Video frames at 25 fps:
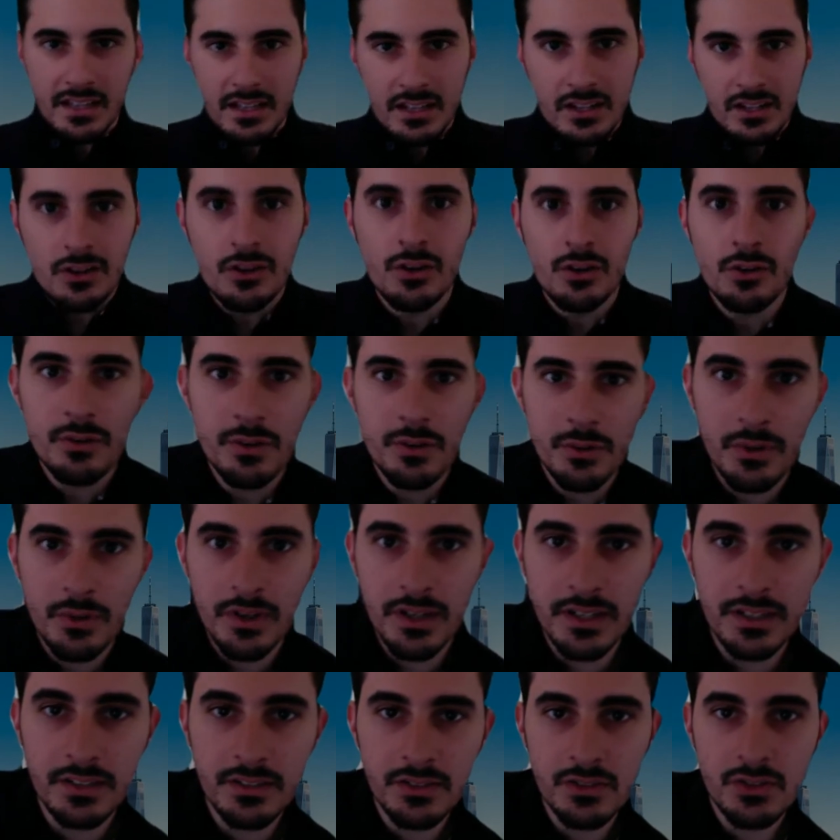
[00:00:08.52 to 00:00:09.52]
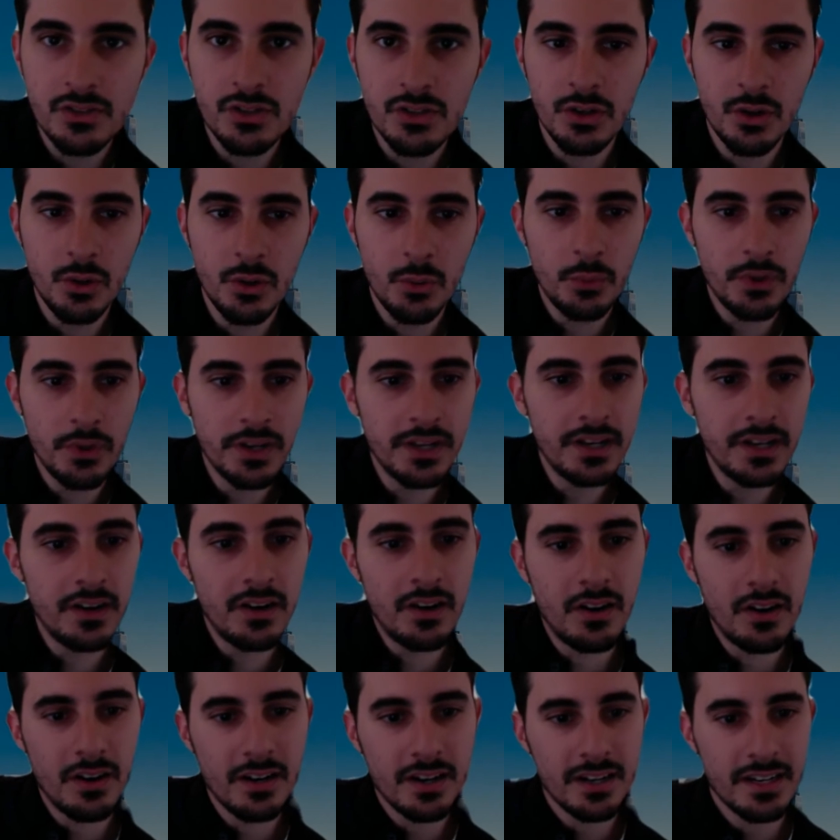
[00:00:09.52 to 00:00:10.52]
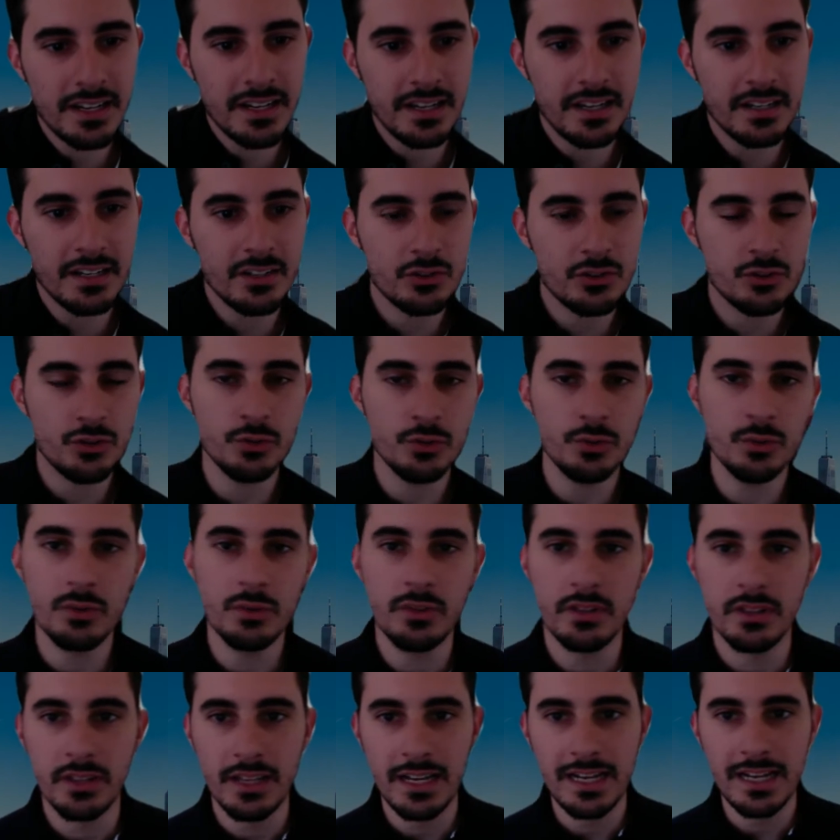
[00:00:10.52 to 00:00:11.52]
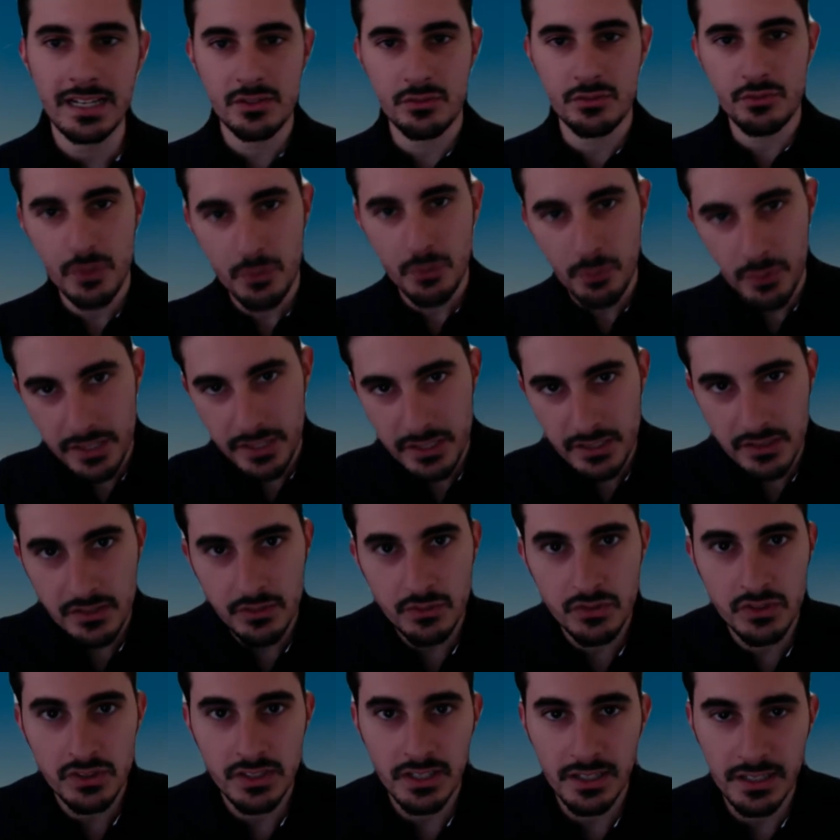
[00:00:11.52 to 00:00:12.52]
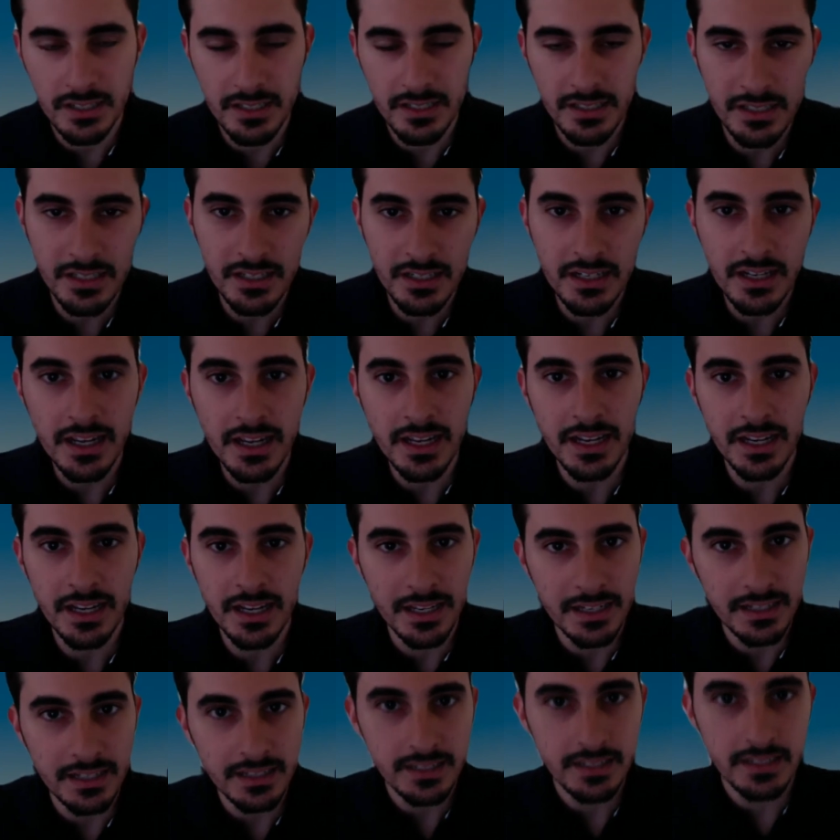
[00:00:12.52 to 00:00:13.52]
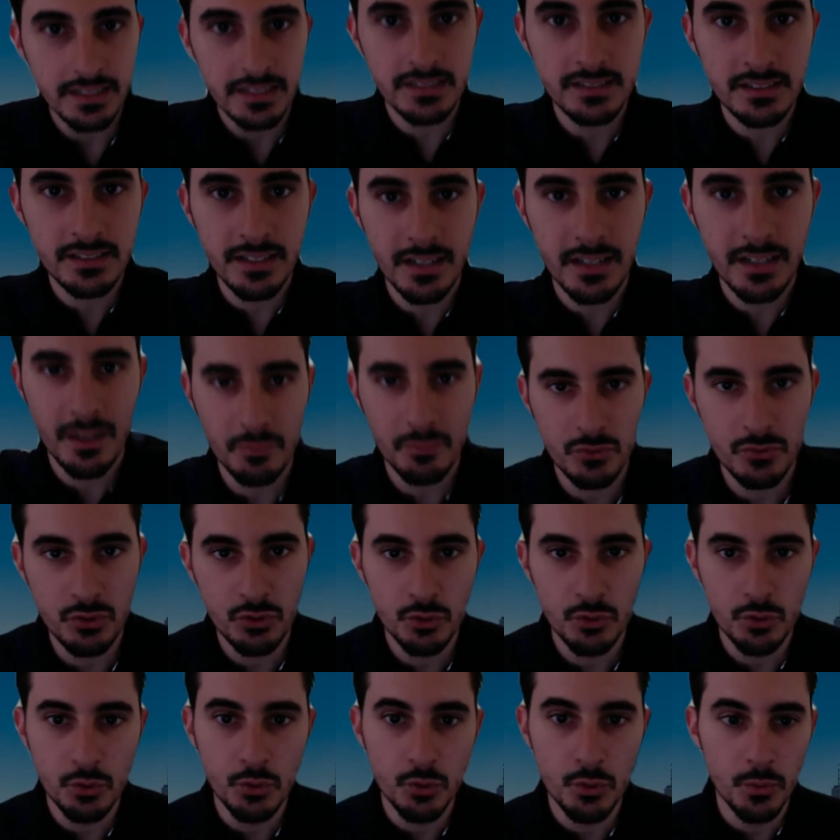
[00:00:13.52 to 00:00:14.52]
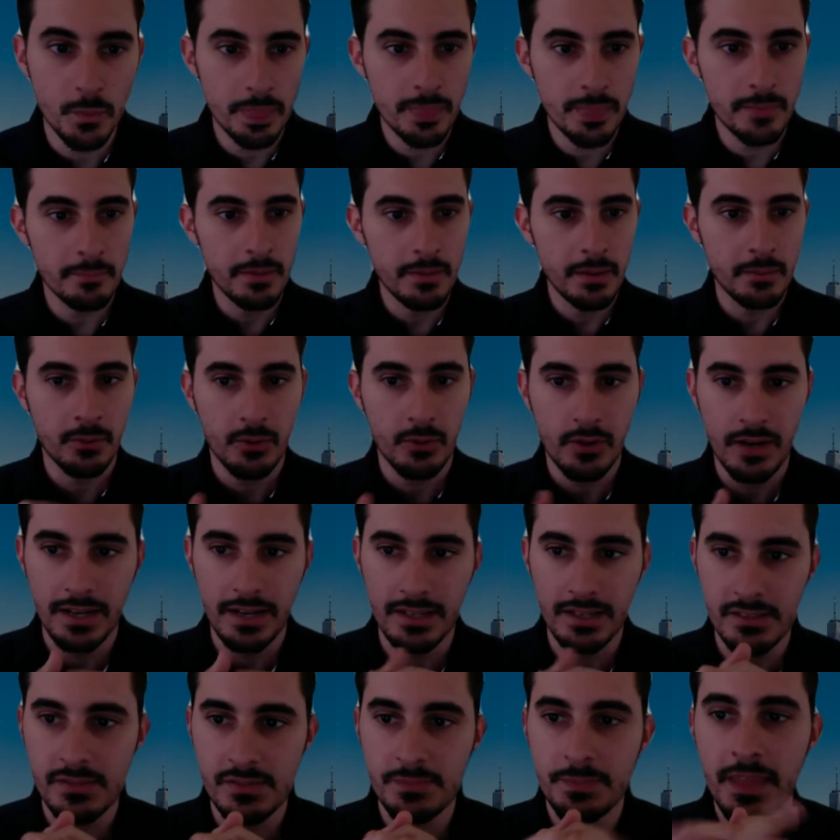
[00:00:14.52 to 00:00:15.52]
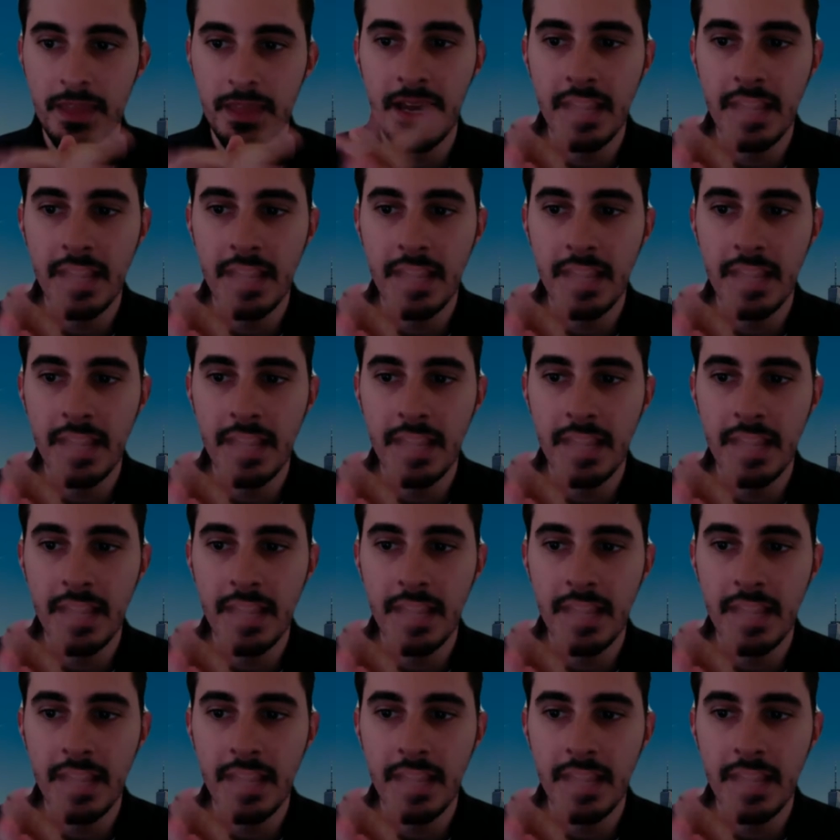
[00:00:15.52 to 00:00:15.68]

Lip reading: Hello, everyone. So we are getting to the last few weeks of studying, and it is time to memorize.